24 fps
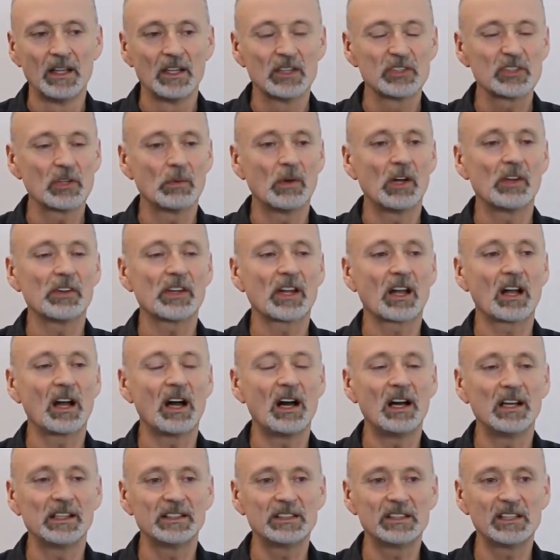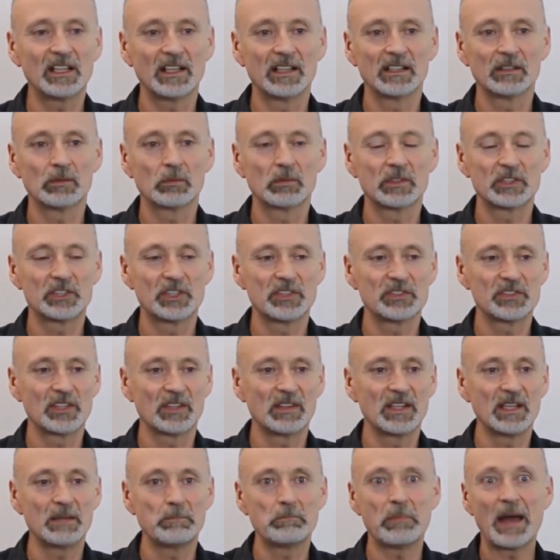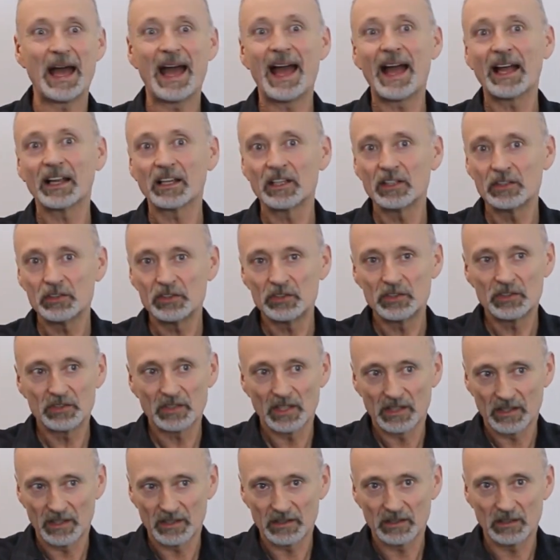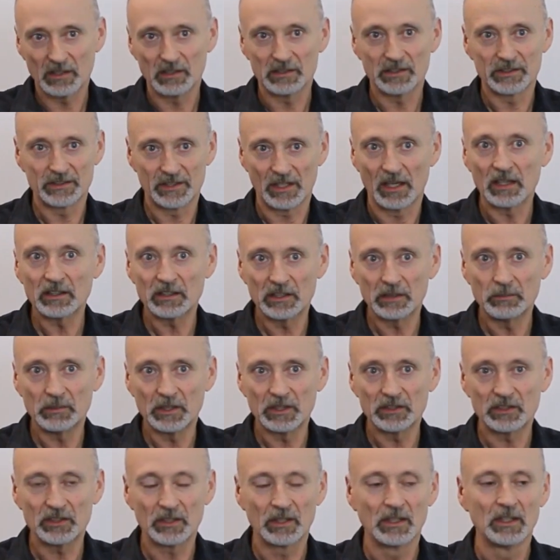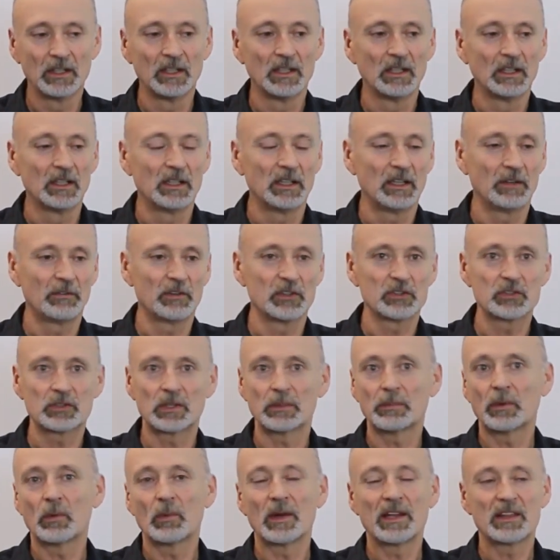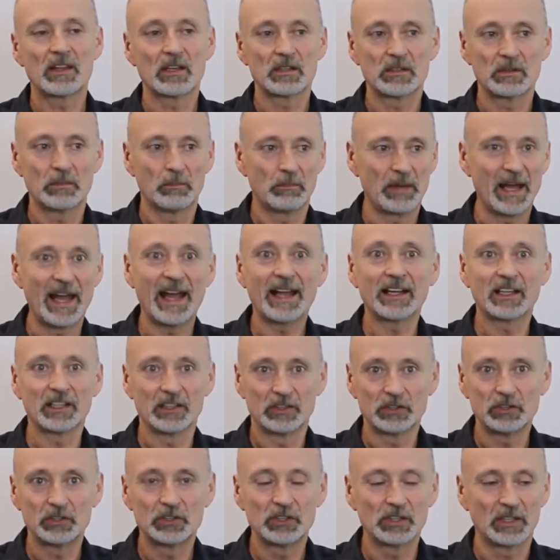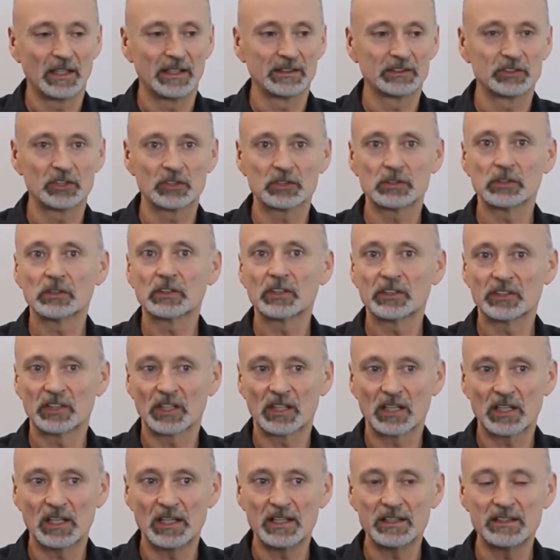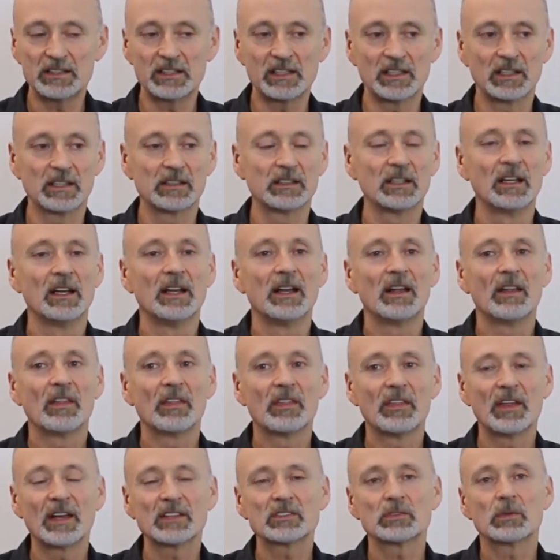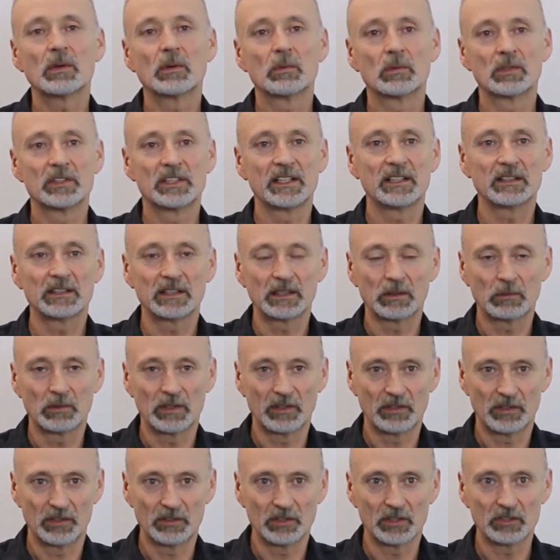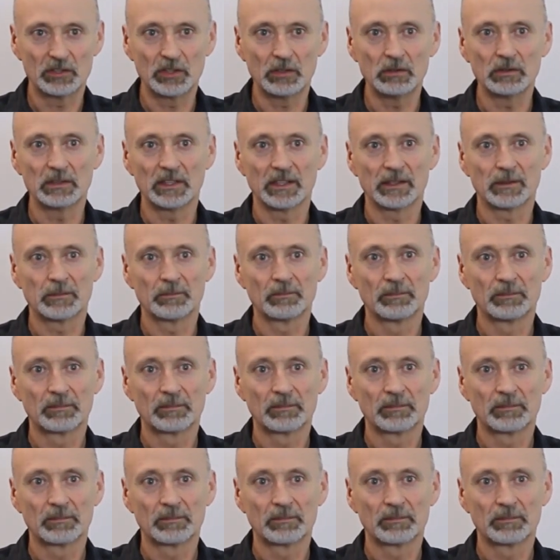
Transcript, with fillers: So, all the content which is in the package that I call a document, if you strip away the package and just look at the content, that's what we're dealing with in the tooling.